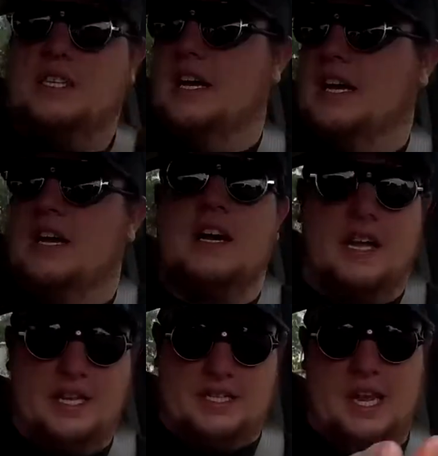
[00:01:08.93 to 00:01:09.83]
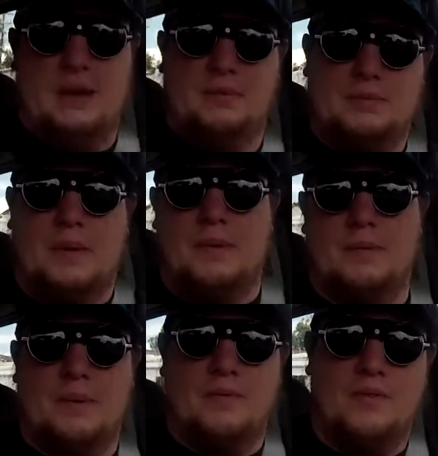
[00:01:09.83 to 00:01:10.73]
and this camera's probably going
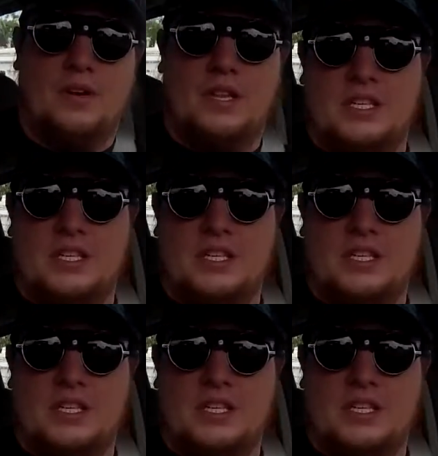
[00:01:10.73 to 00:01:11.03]
to be really